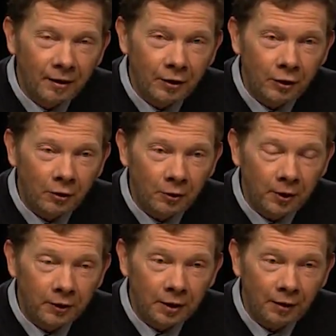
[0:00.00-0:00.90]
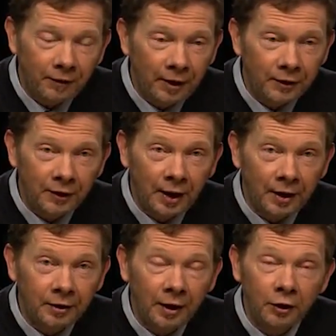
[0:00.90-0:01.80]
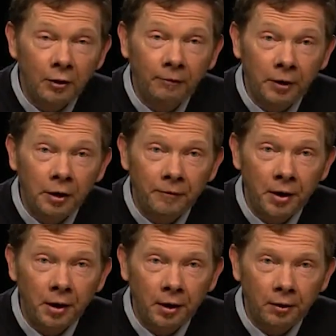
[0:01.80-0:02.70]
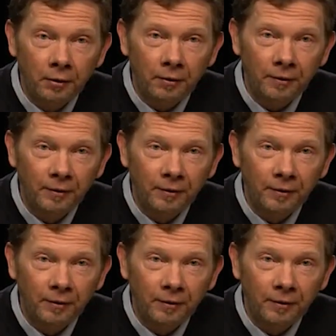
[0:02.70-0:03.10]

Know yourself as that, and you're free of the ego.